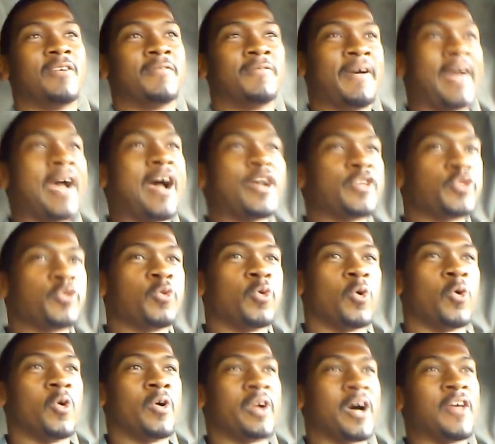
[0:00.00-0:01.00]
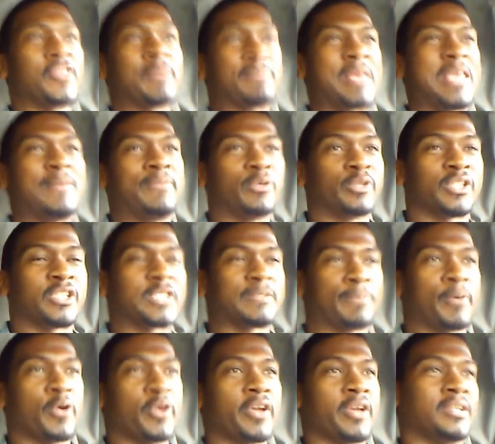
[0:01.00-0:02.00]
value on other people's
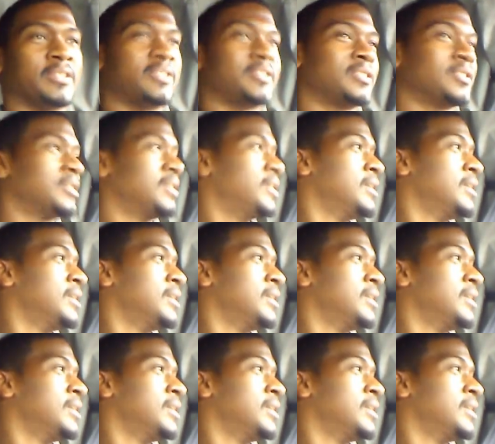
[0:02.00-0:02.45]
experience,